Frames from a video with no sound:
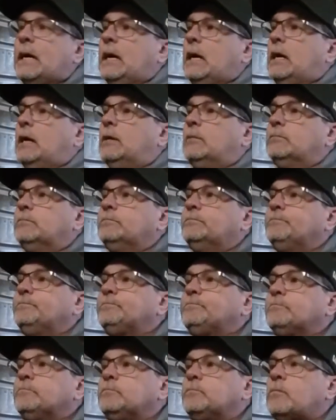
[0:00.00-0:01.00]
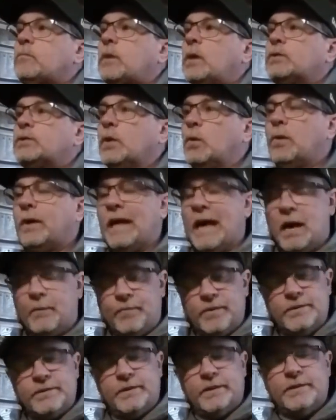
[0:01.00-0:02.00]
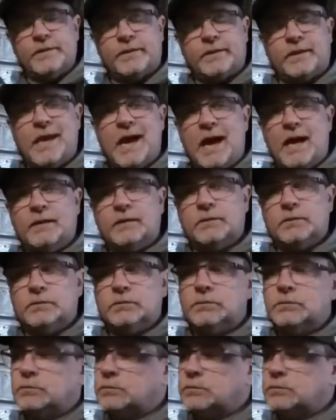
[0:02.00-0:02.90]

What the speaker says: So what happens is Kat